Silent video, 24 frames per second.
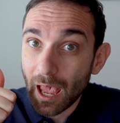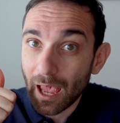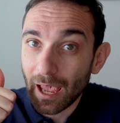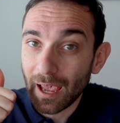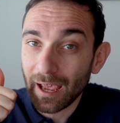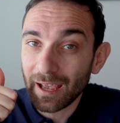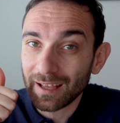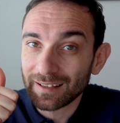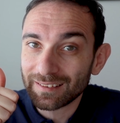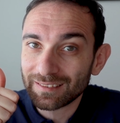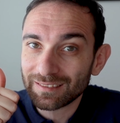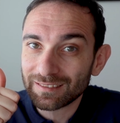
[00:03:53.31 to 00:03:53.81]

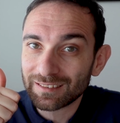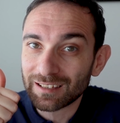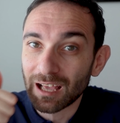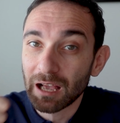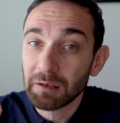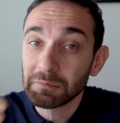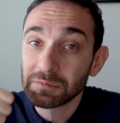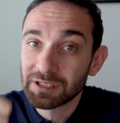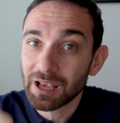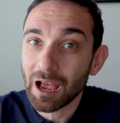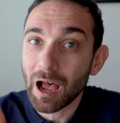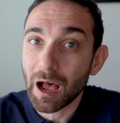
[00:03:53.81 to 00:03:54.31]
a
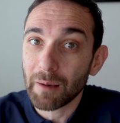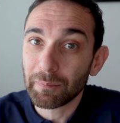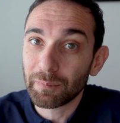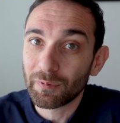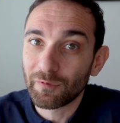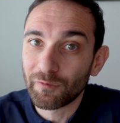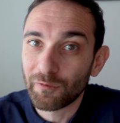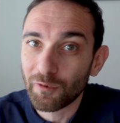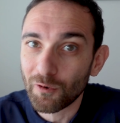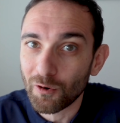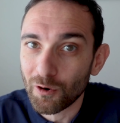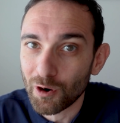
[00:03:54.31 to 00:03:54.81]
thumbs up
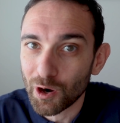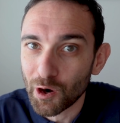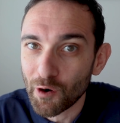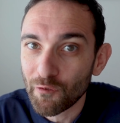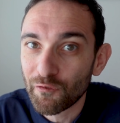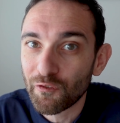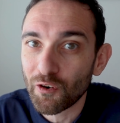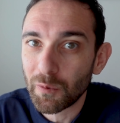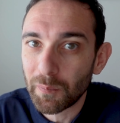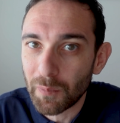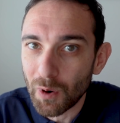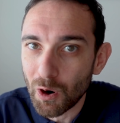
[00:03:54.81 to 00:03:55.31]
for
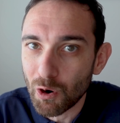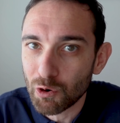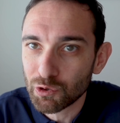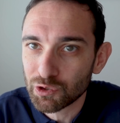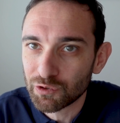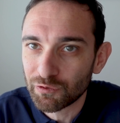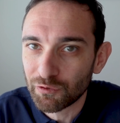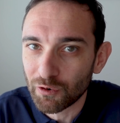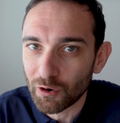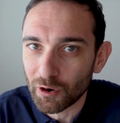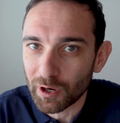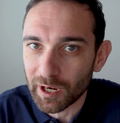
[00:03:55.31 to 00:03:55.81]

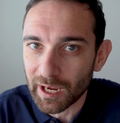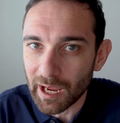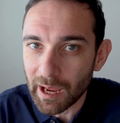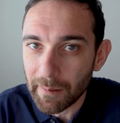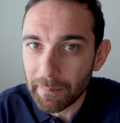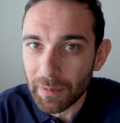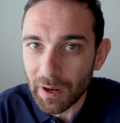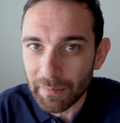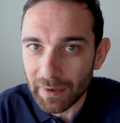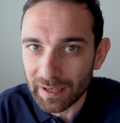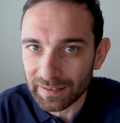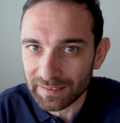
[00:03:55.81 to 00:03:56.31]
Bose for
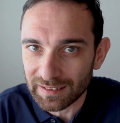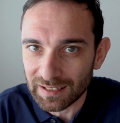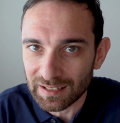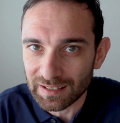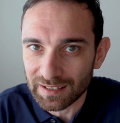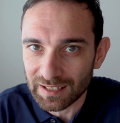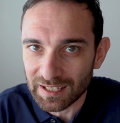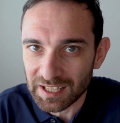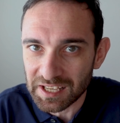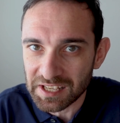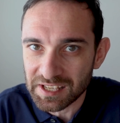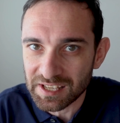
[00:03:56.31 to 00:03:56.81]

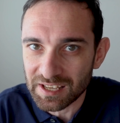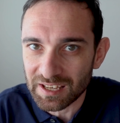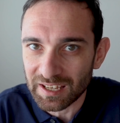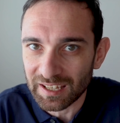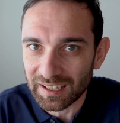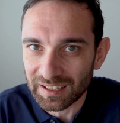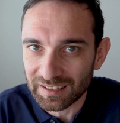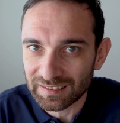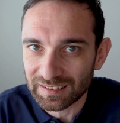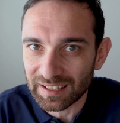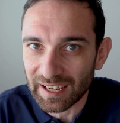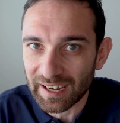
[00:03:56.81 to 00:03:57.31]
implementing this
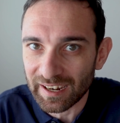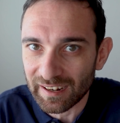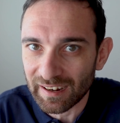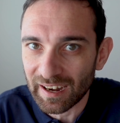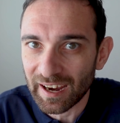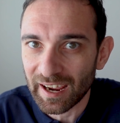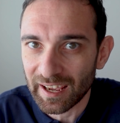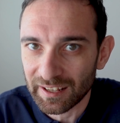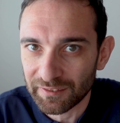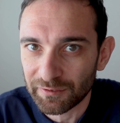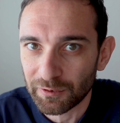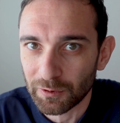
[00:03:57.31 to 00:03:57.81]
in their
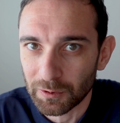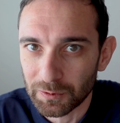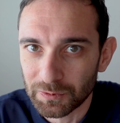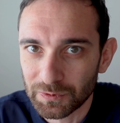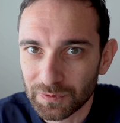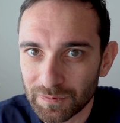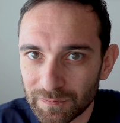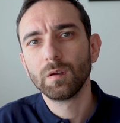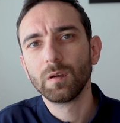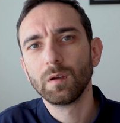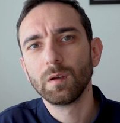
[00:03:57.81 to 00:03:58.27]
headphone.